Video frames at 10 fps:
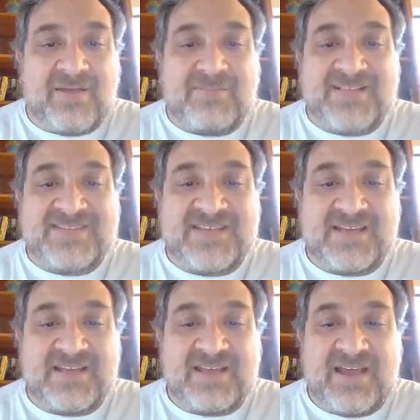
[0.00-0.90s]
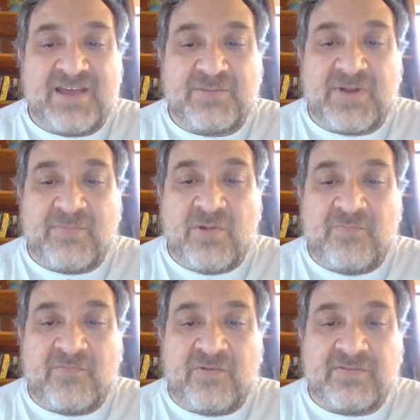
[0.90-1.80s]
I'm not seeing it yet, but I'm
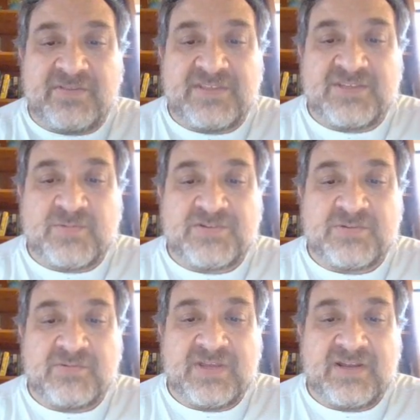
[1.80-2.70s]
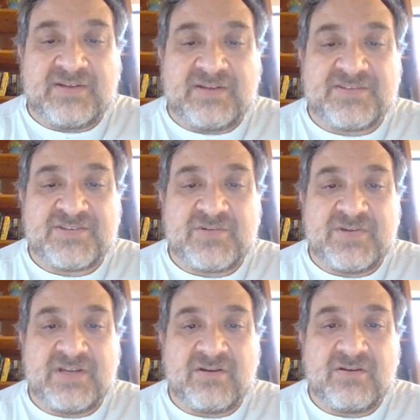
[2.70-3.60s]
hopeful that this person will get onto the
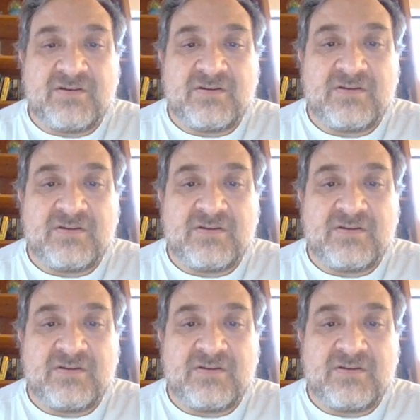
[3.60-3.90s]
street here.